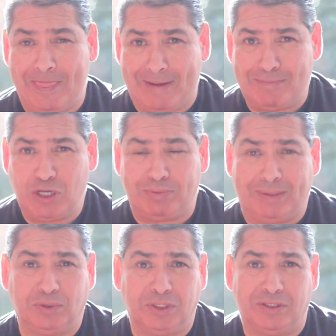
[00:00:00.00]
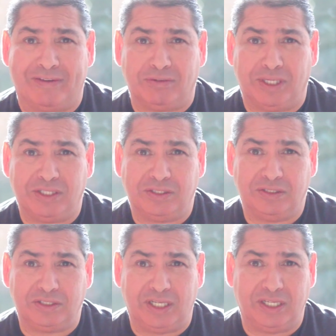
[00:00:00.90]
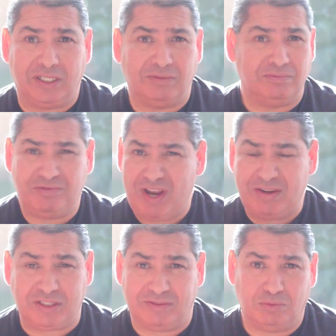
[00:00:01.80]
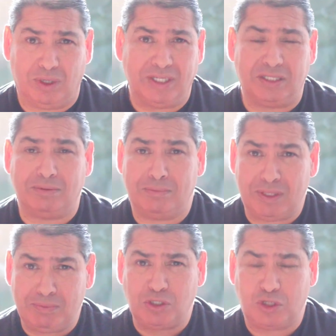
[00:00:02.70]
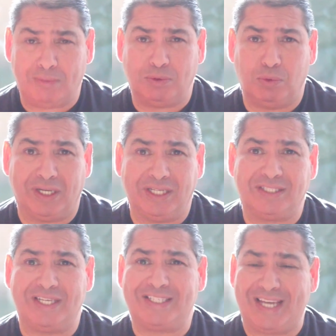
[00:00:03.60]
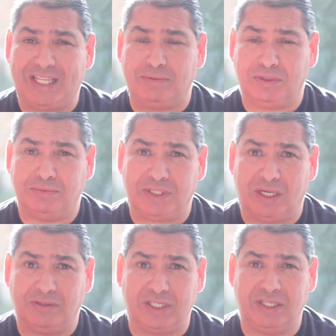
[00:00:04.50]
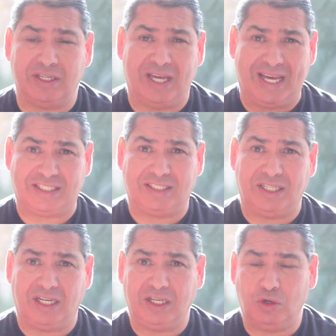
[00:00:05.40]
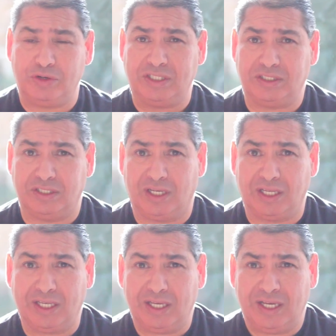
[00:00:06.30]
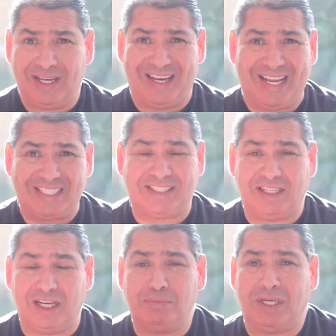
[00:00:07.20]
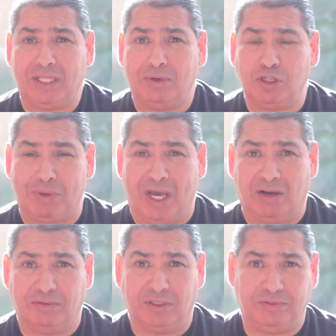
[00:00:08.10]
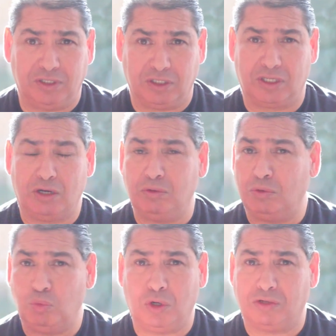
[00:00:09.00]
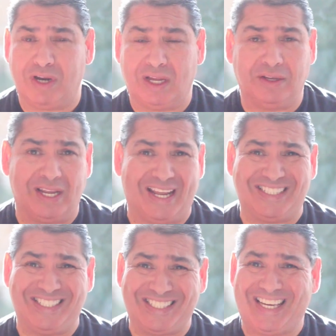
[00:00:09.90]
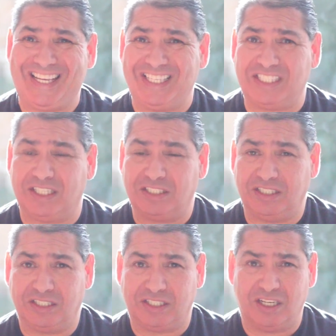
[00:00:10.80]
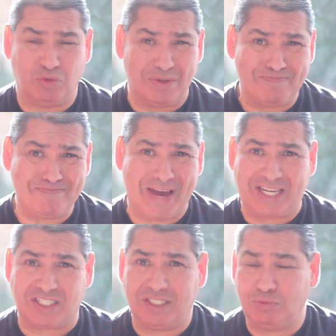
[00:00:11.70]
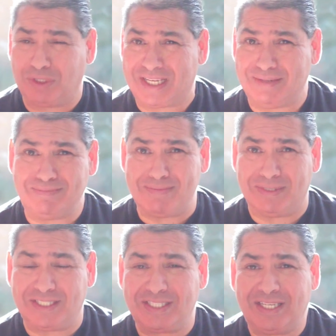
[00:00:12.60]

Now most people do their affirmations in various different ways. You know, the most common one is they say them to themselves either externally or internally. And externally being the most powerful. If you can go walk around and actually say these things to yourself with passion and with commitment,